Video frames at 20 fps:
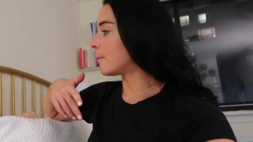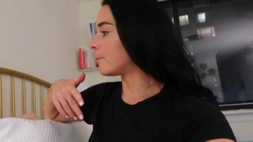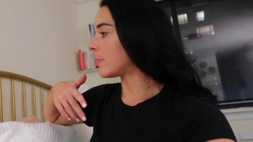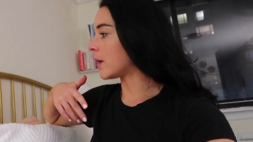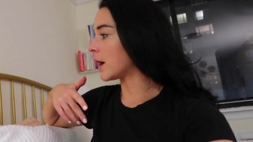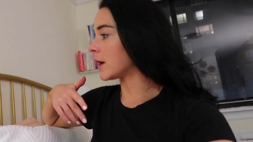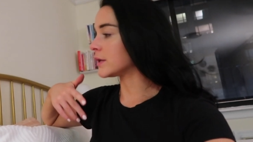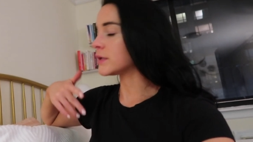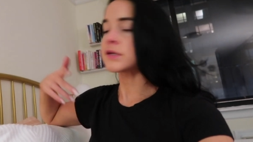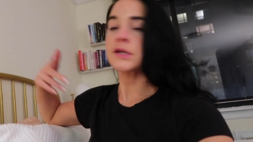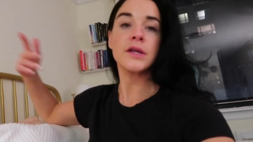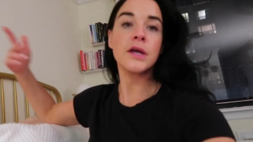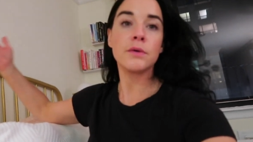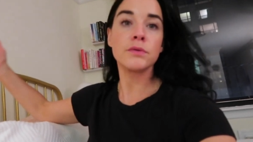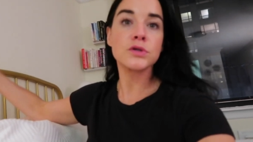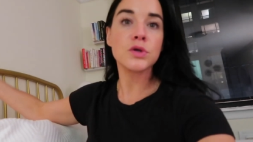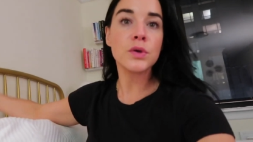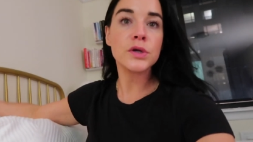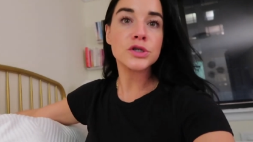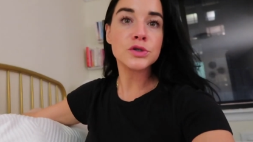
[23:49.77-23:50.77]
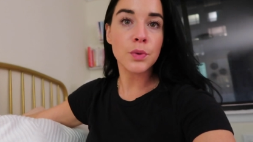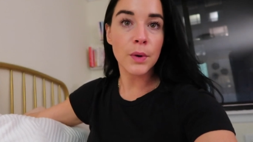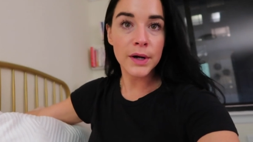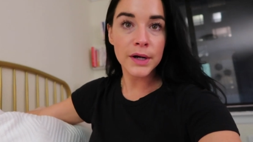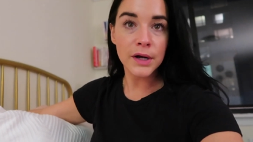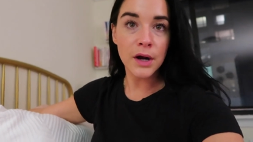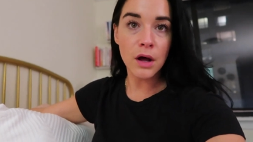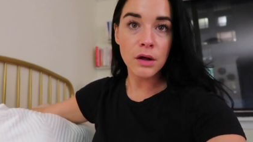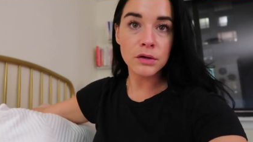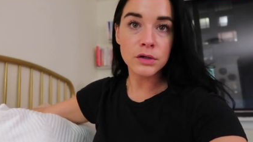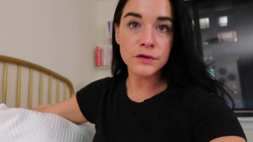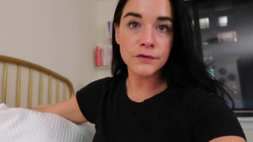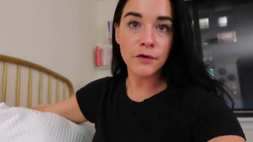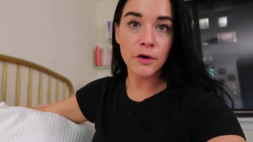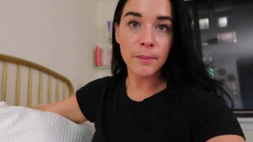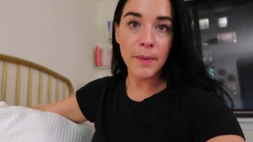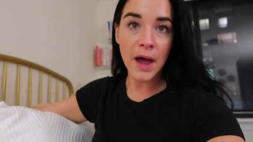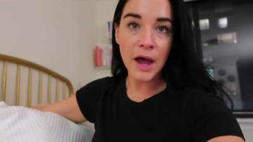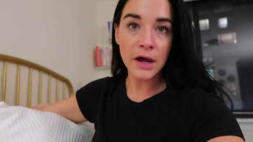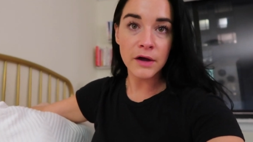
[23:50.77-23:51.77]
But it was only $20 for
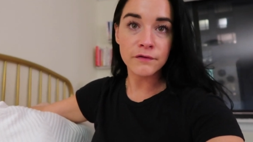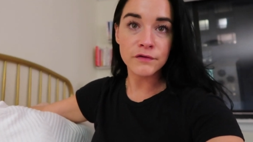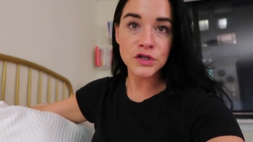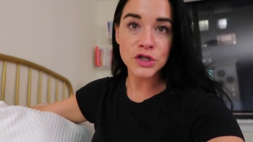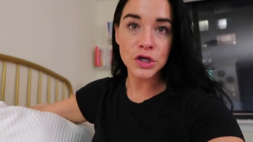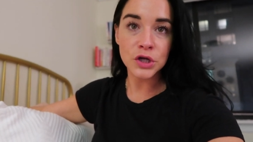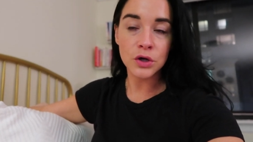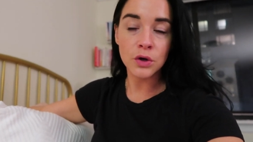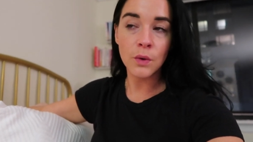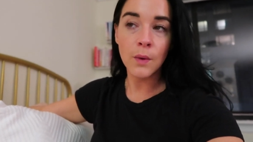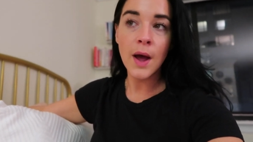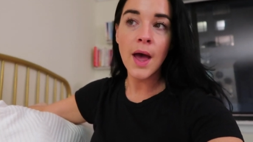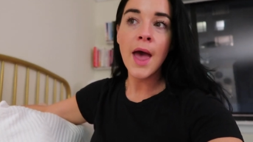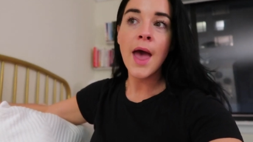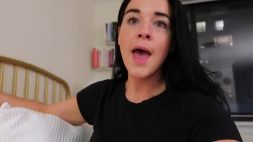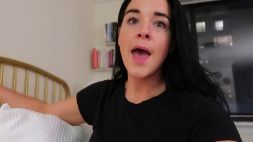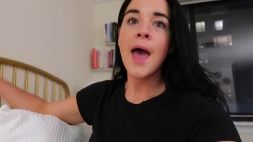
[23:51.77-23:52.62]
a pack of two.